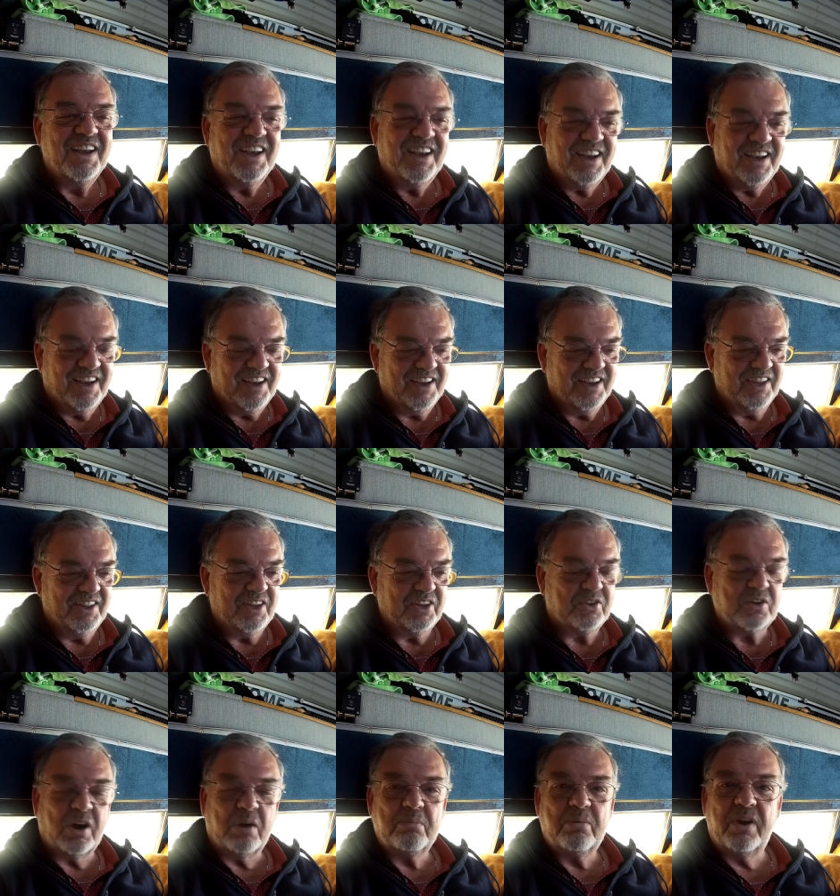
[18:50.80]
Uh, in the
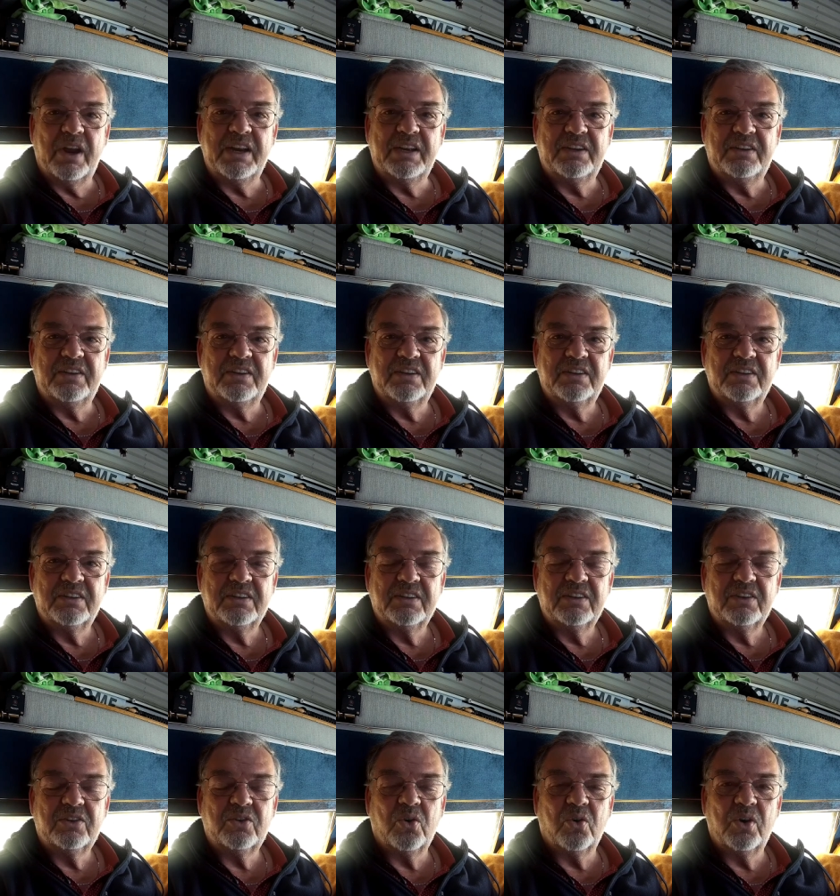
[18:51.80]
top right
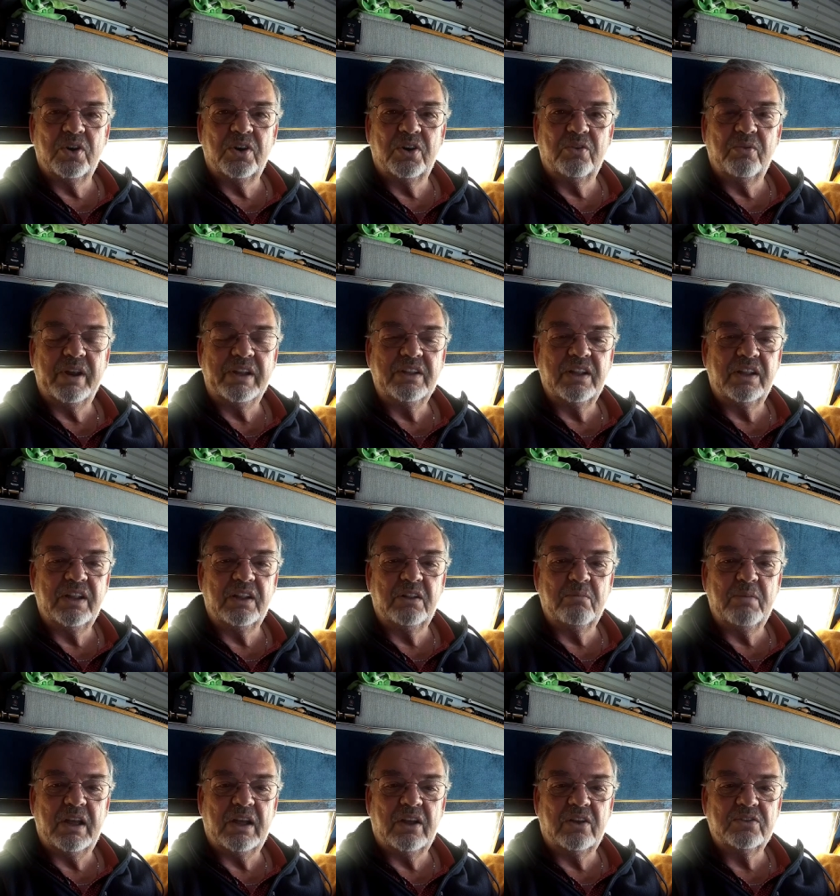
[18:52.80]
corner, ring the little
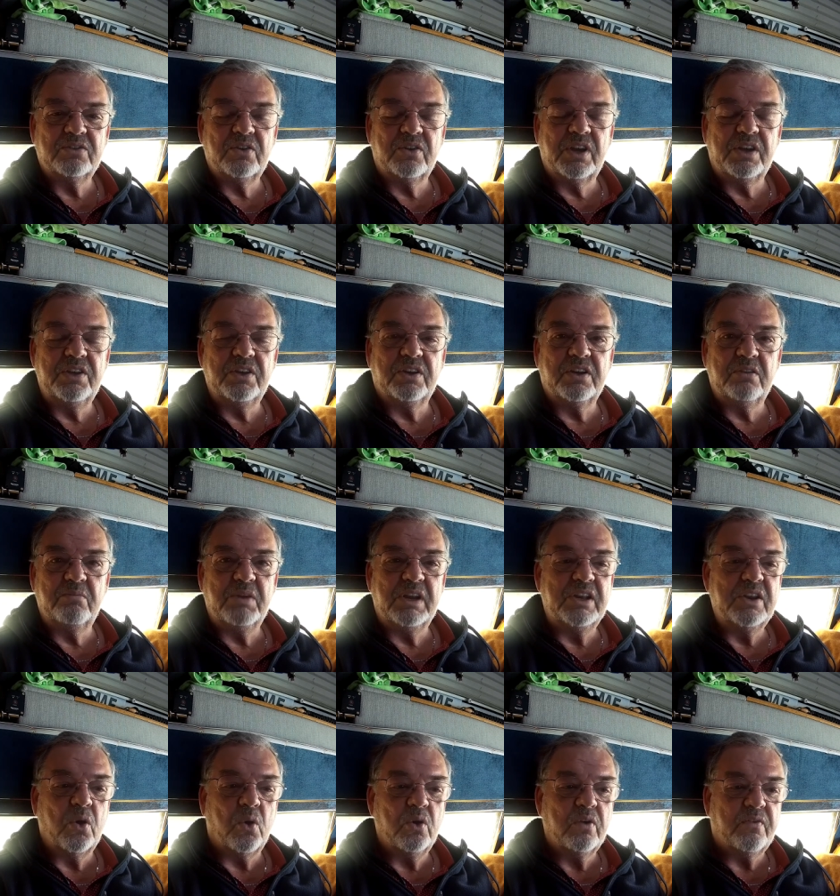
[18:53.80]
bell so that you can be
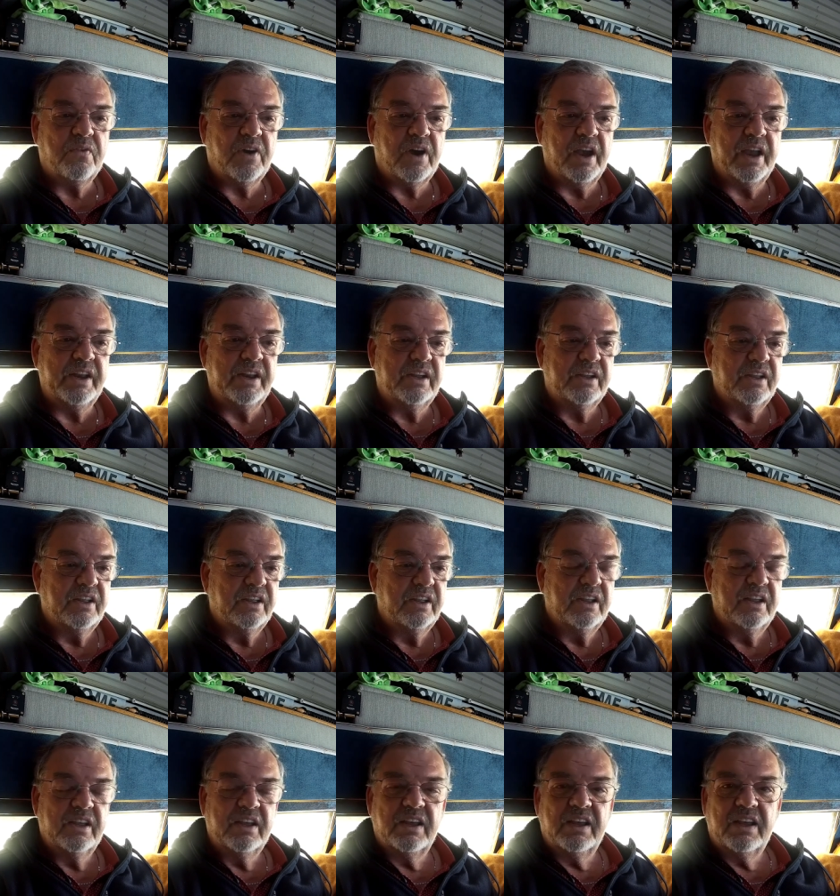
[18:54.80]
notified
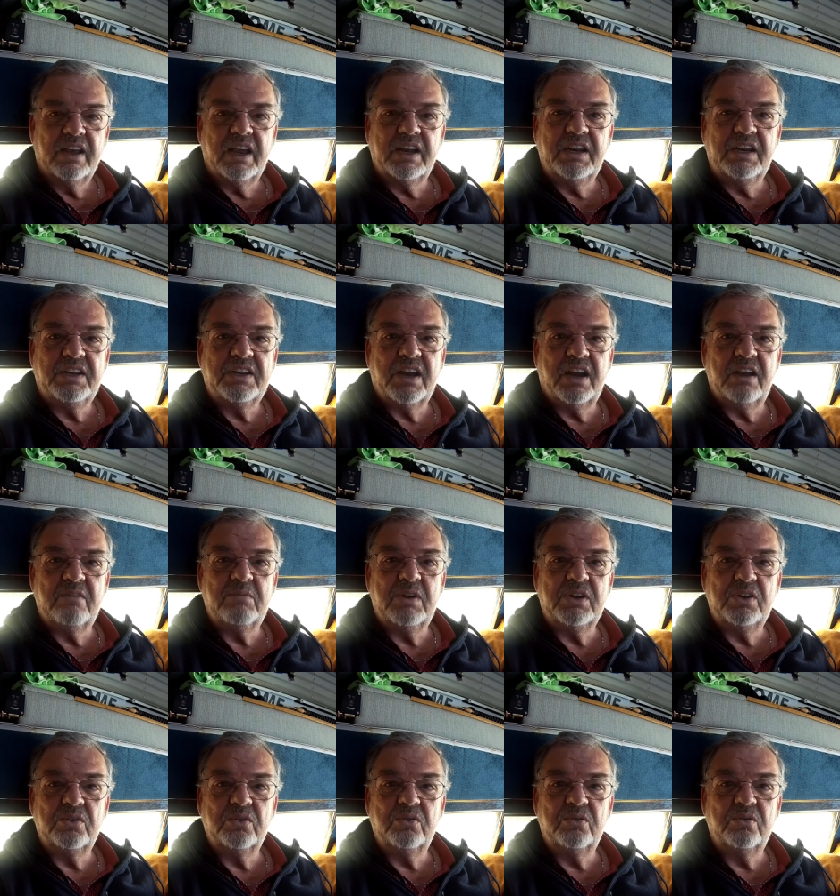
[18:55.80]
anytime a
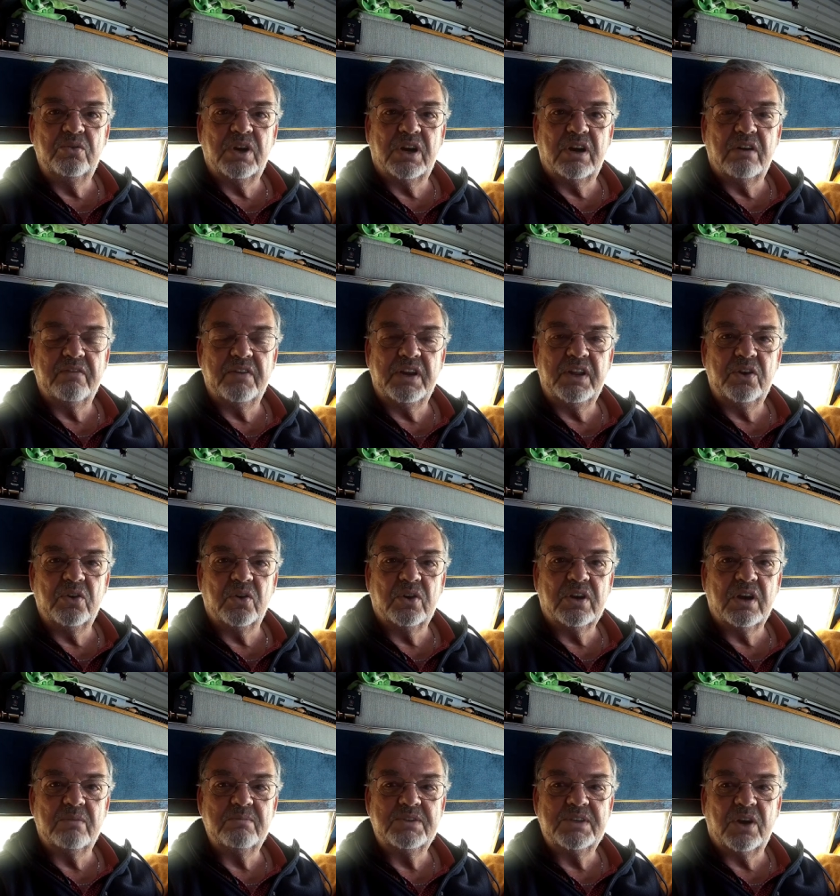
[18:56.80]
new uh, video
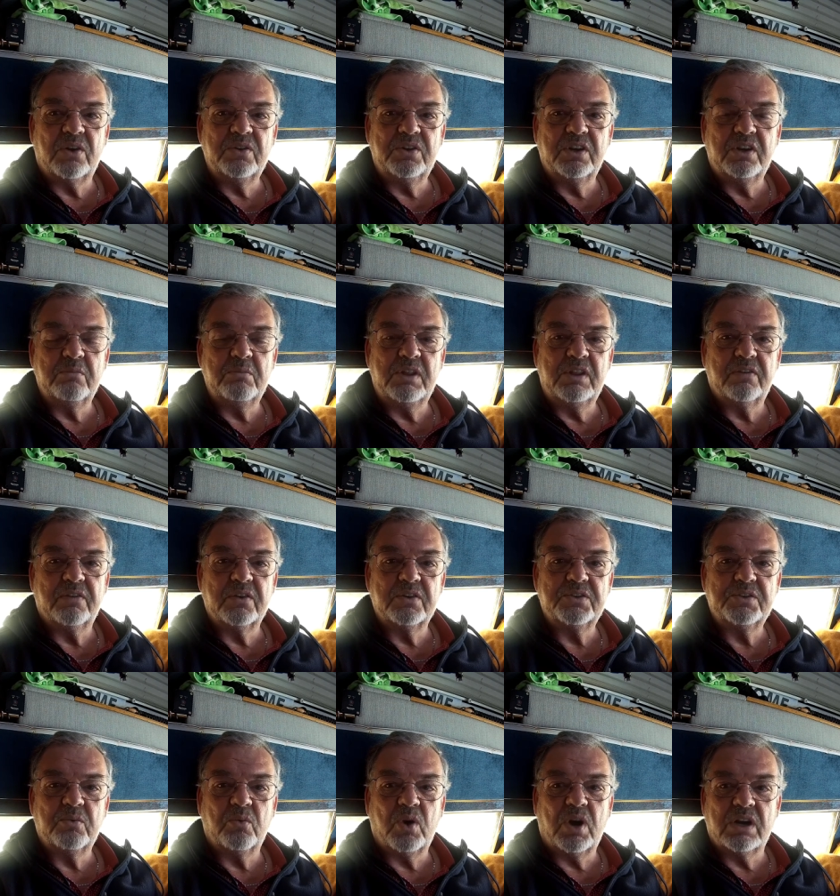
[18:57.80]
comes out, you can be the
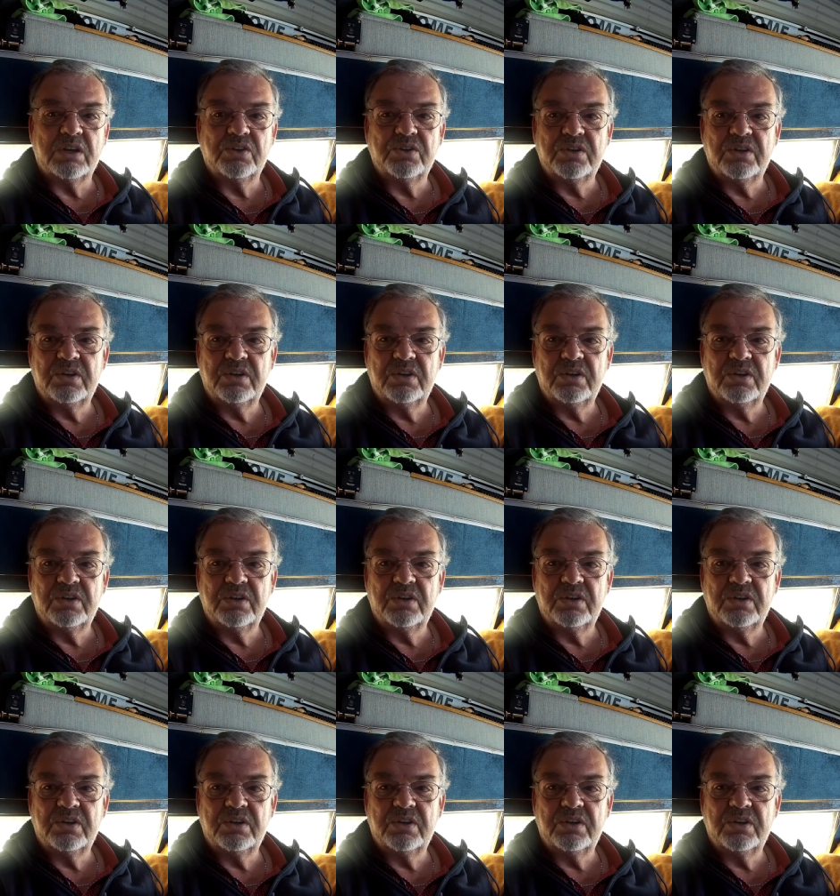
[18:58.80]
first to watch.